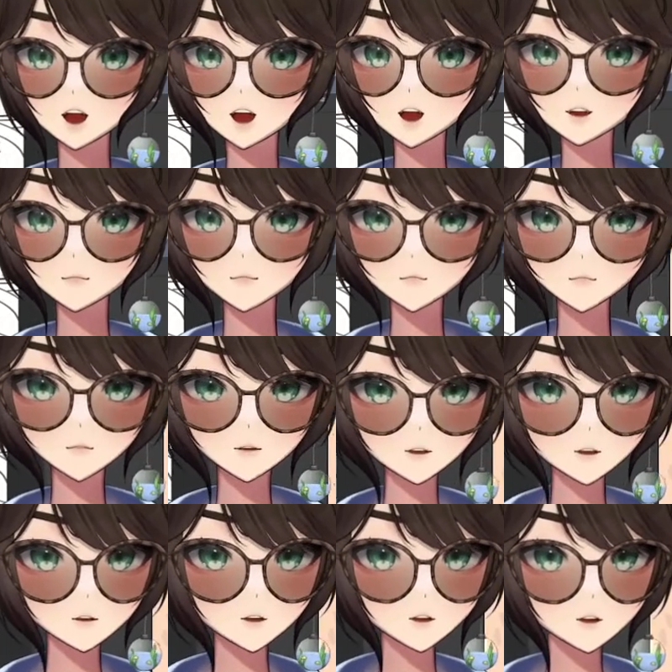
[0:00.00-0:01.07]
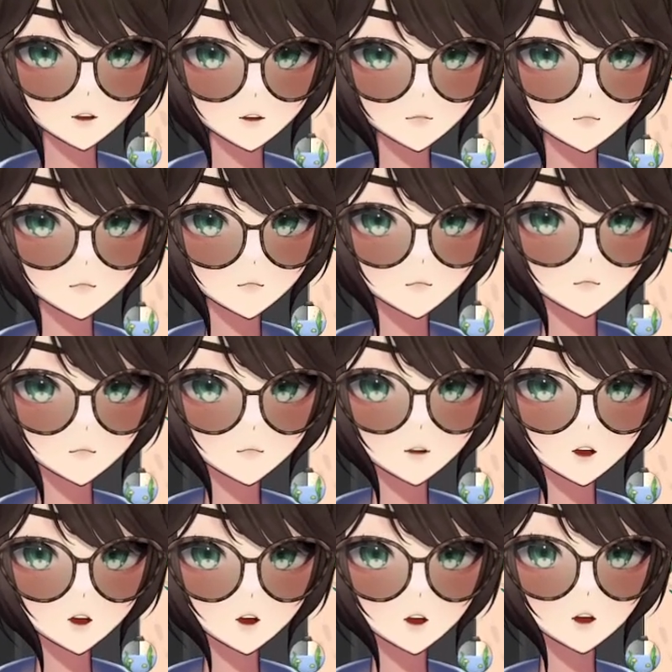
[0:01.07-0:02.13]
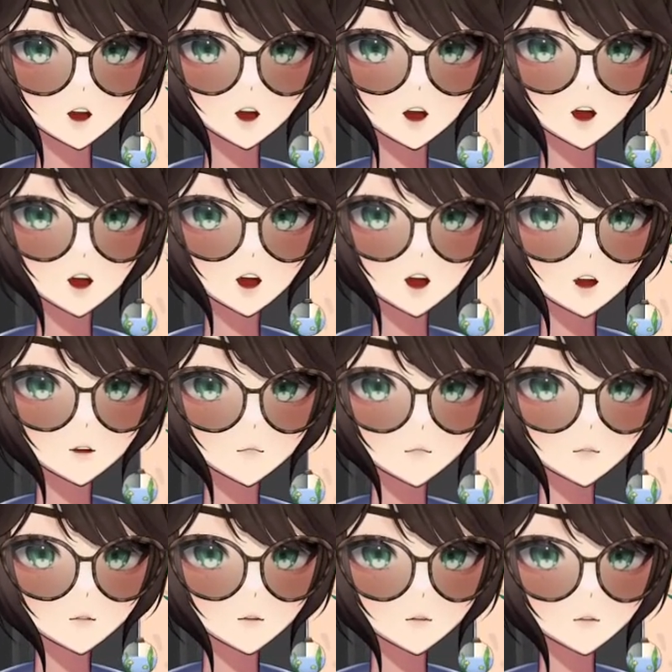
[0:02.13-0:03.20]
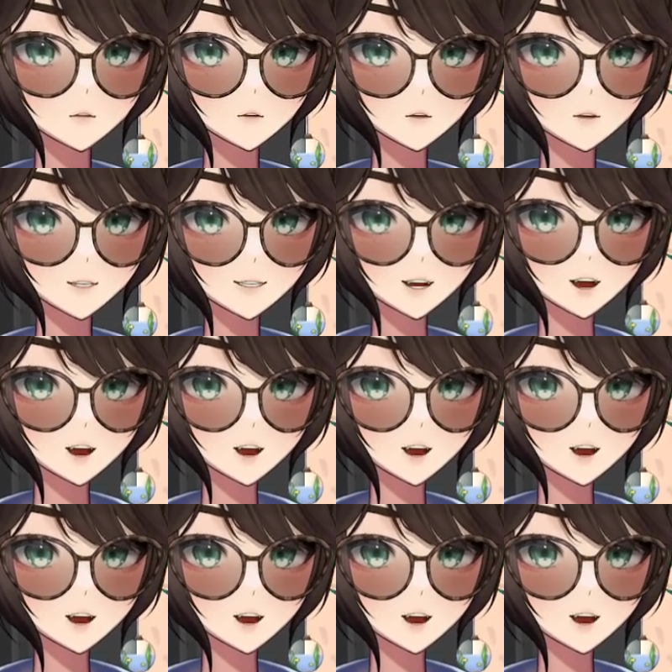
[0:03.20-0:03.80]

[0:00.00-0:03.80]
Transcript: We have Law and Kid and Luffy and some of their